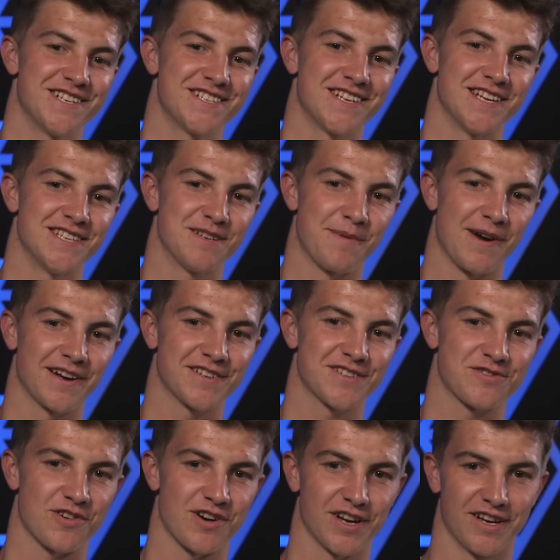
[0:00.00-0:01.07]
My
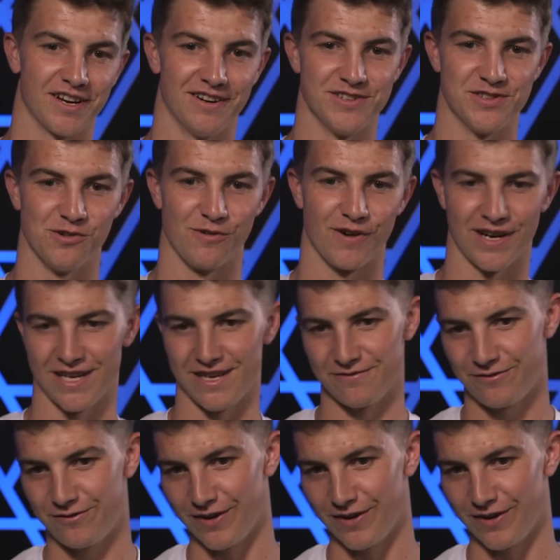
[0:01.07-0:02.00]
centre-back striker is already